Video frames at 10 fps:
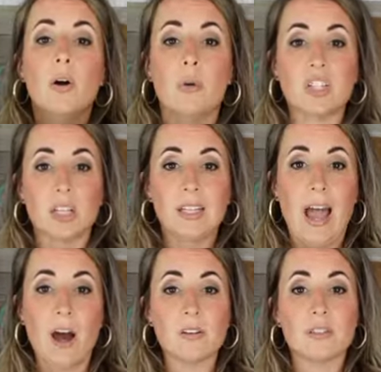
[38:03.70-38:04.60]
which
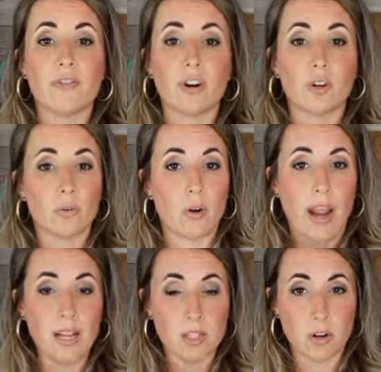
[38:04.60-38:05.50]
allows for
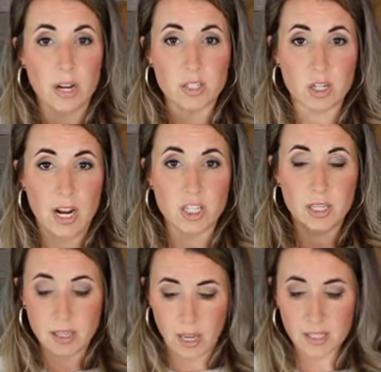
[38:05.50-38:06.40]
great, great stretch
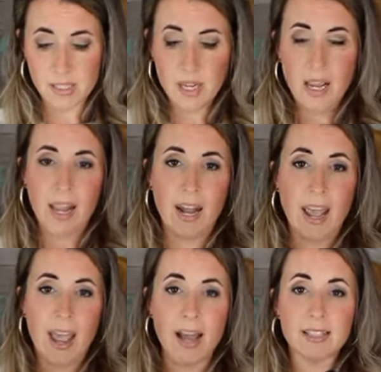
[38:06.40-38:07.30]
in this. It
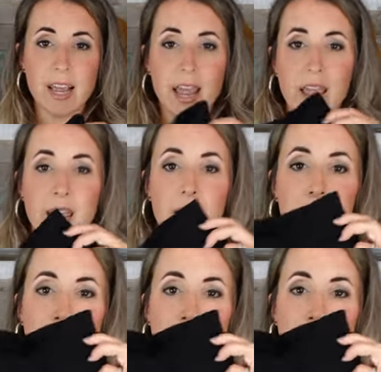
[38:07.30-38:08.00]
has a